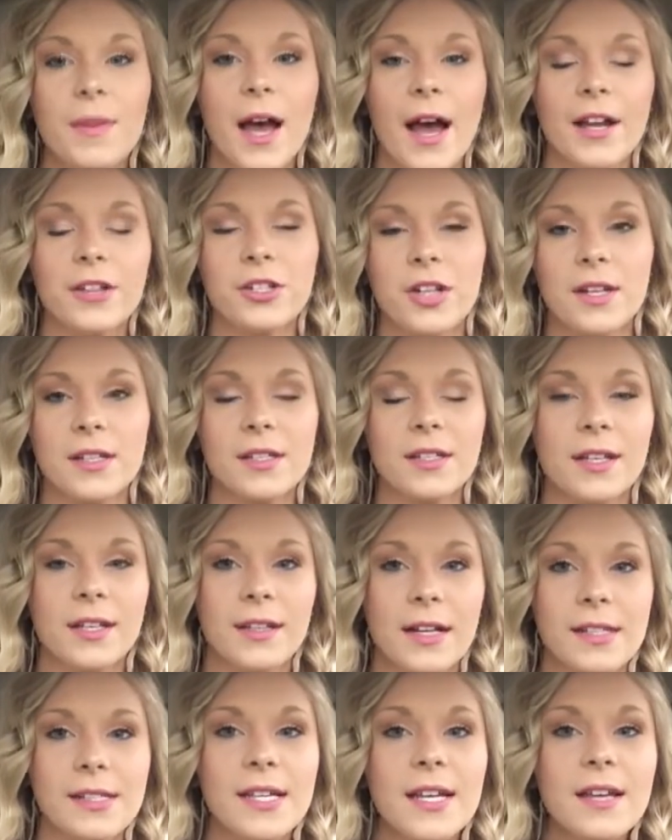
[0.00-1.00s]
the hygienist clean
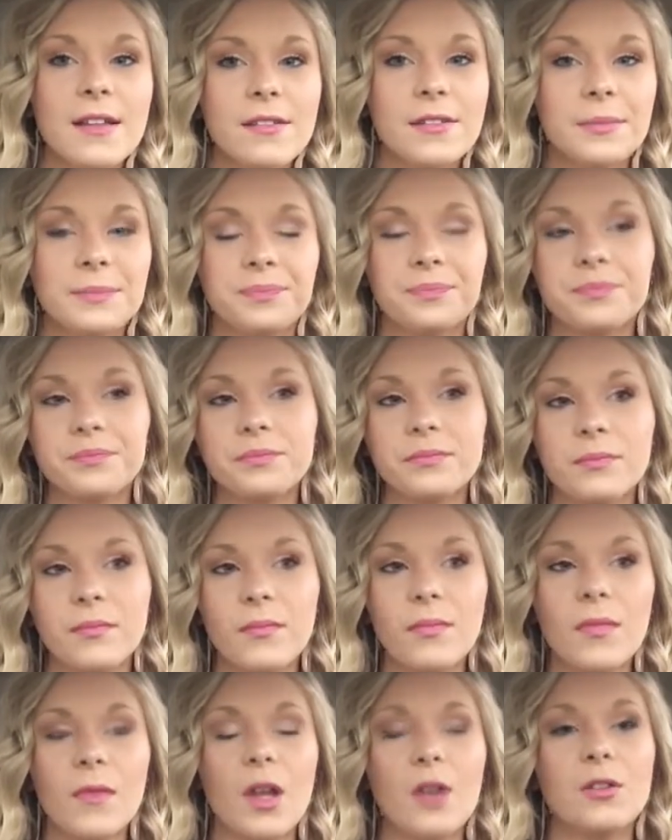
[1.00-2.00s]
the teeth.
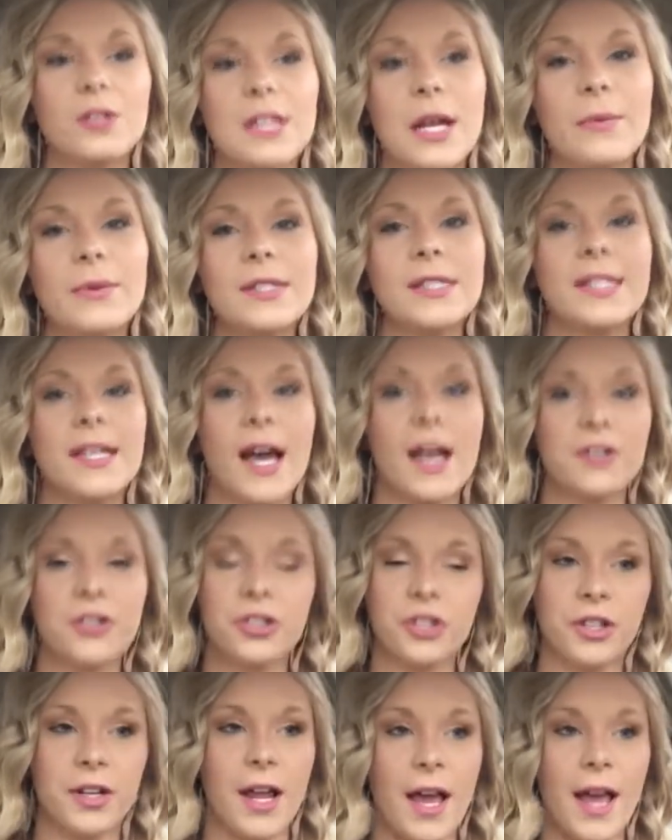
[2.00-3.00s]
So that was
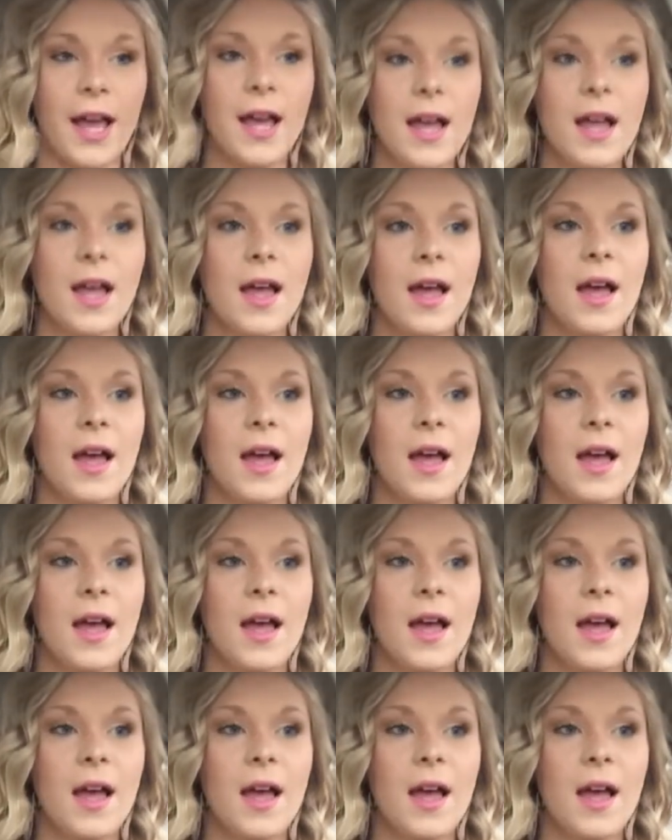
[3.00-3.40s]
yesterday.